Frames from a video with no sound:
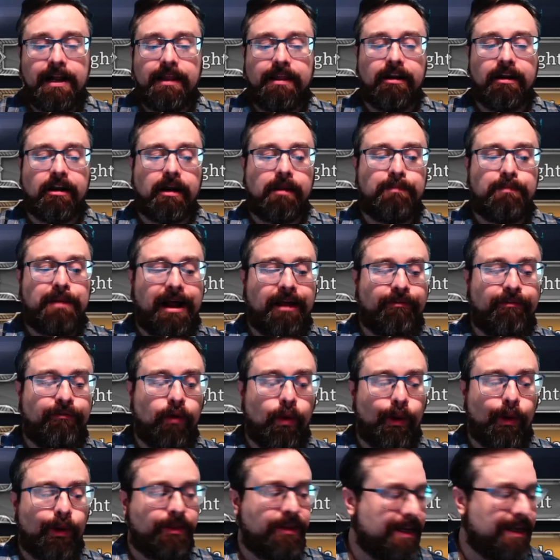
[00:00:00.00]
They're going to path
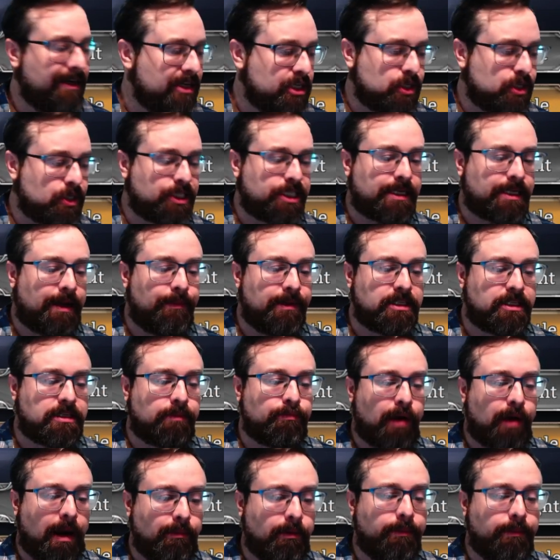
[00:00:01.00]
forward. The initial summons are
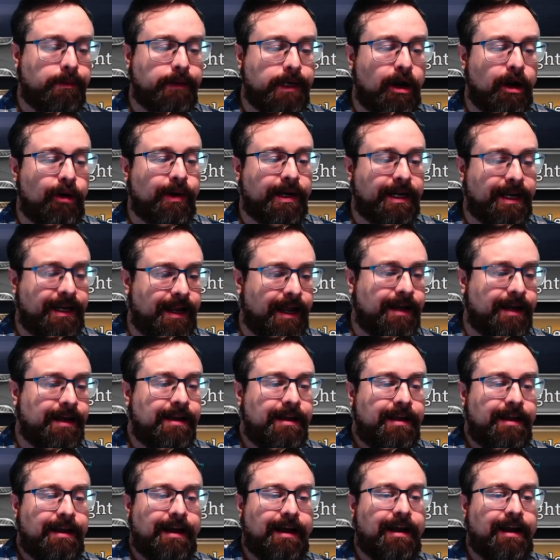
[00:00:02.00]
probably going to get
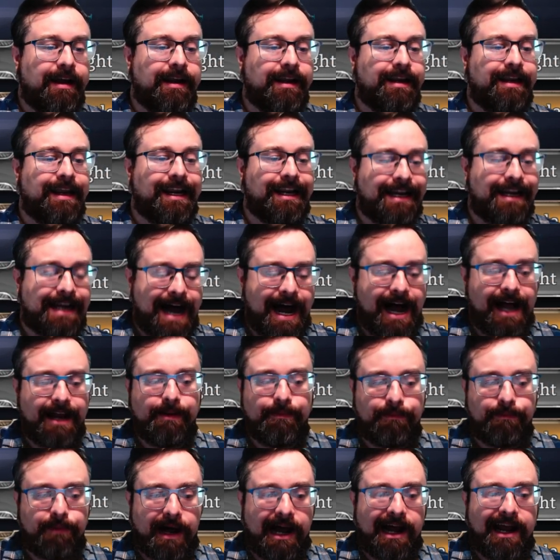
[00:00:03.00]

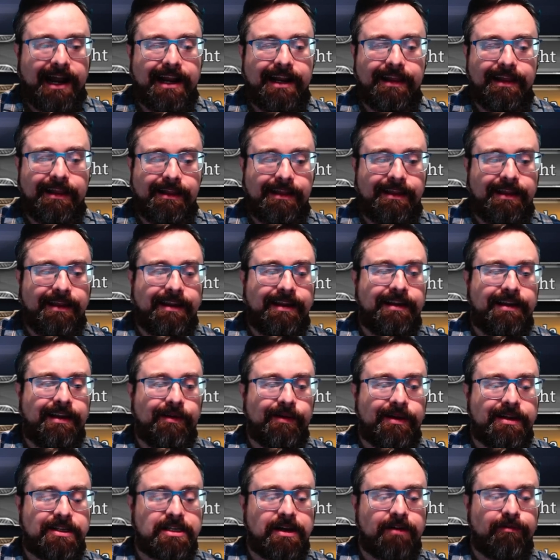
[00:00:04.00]
got by the
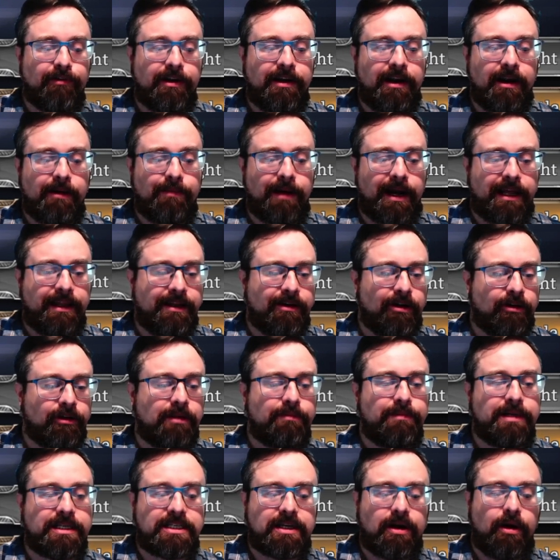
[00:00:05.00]
units over here, by the
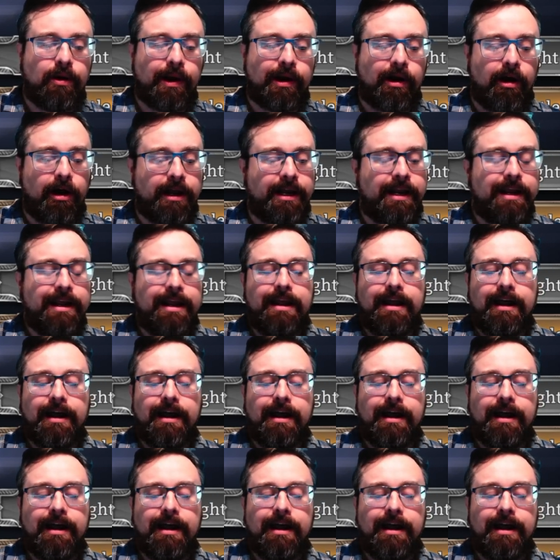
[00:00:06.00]
ultimates going on.